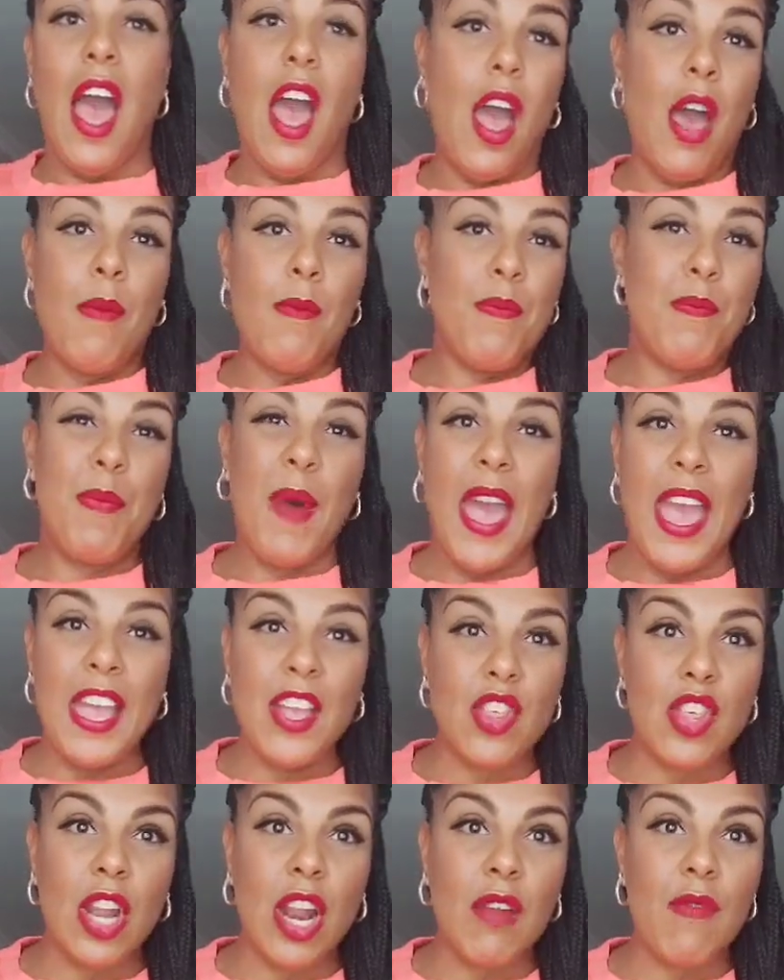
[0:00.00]
But
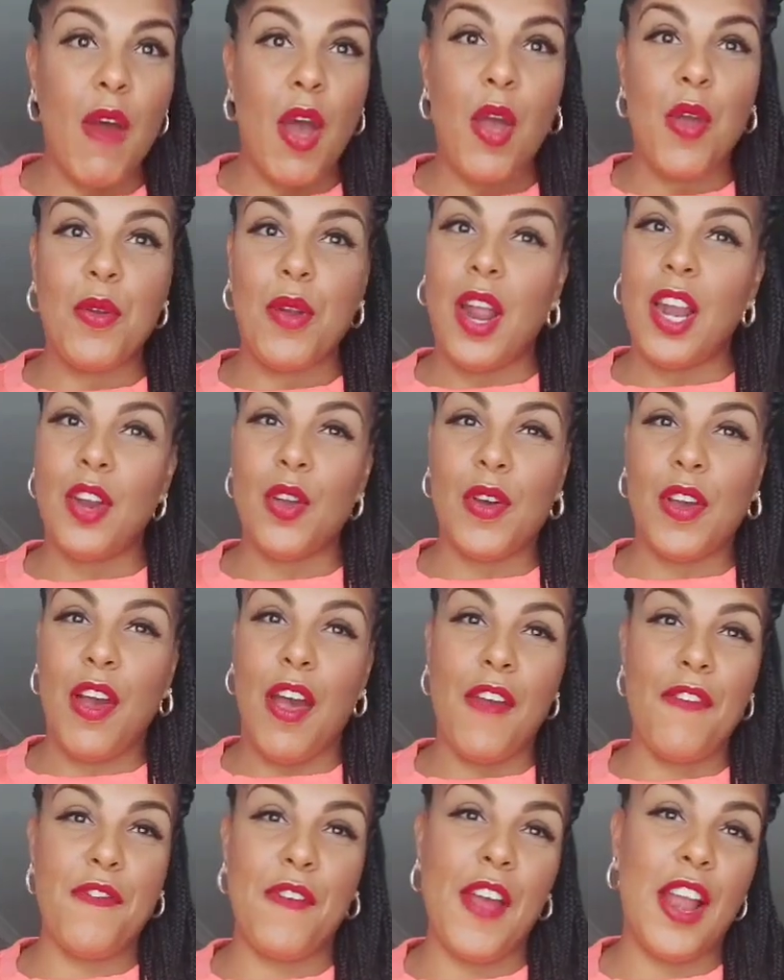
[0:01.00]
each of their own. I
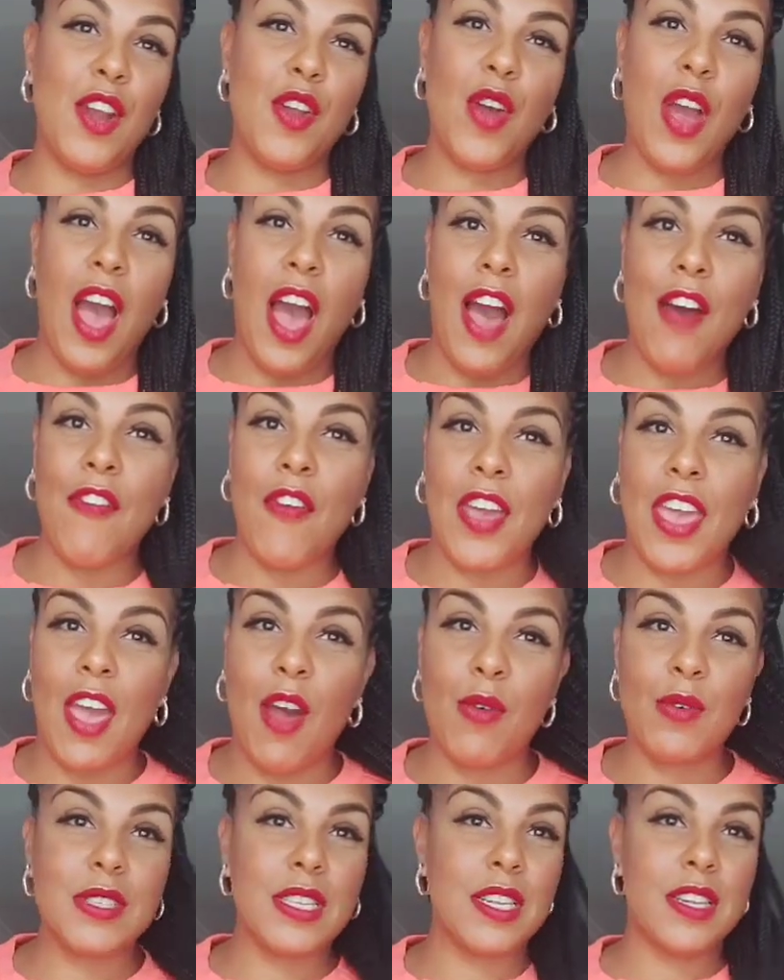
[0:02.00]
look at other
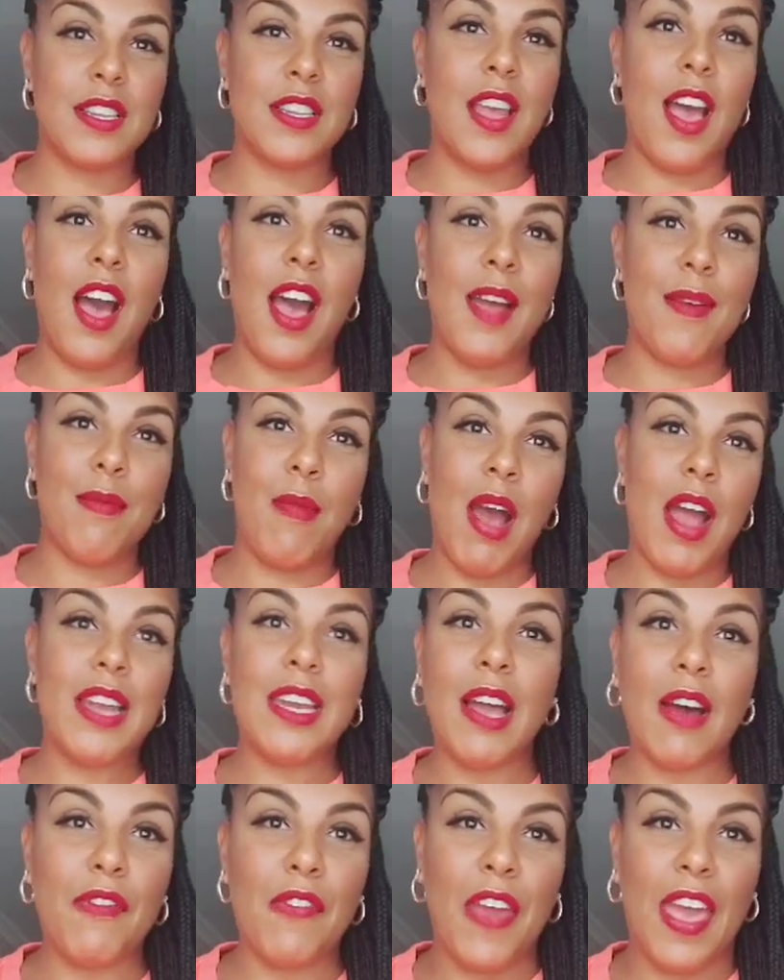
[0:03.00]
girls and
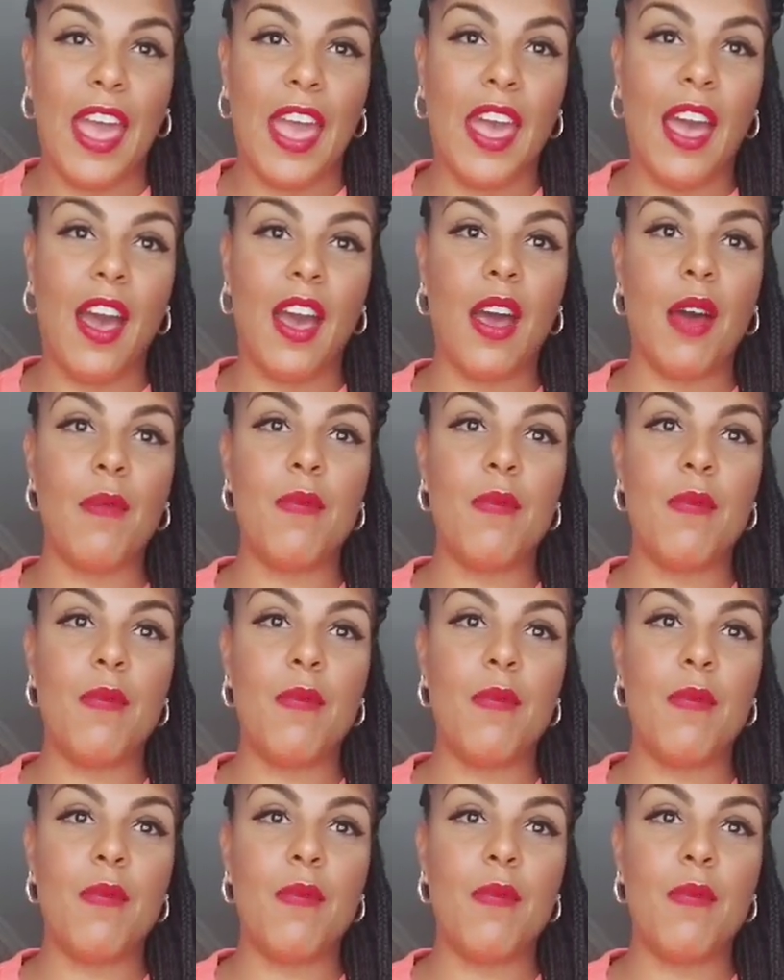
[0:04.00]
I love it.